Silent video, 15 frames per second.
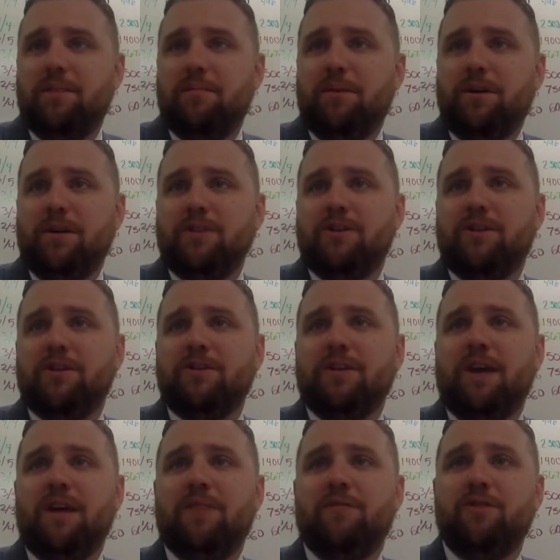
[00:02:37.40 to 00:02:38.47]
because they're
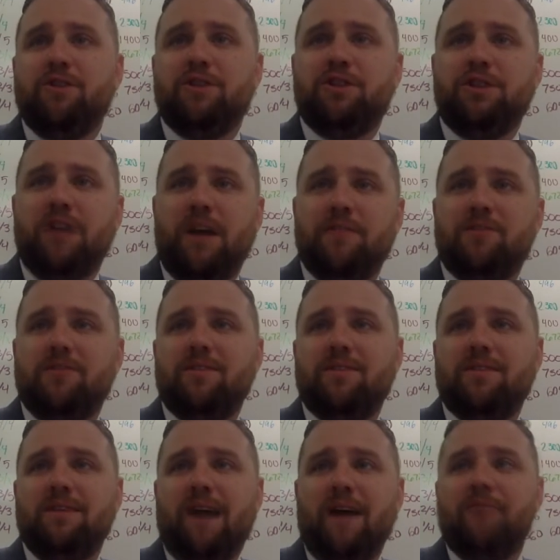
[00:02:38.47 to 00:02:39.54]
designed for chefs,
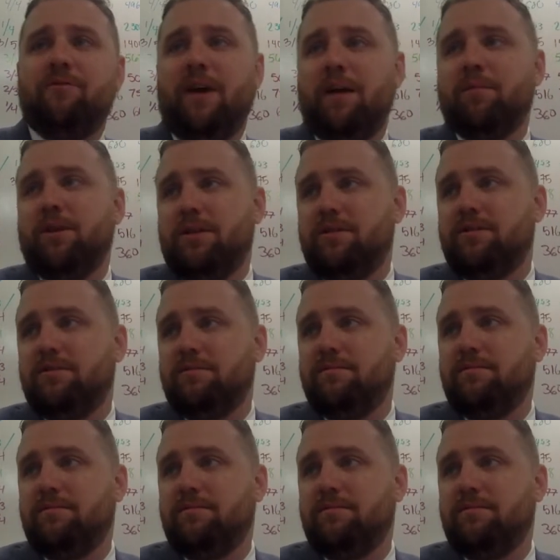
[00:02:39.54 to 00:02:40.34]
not families.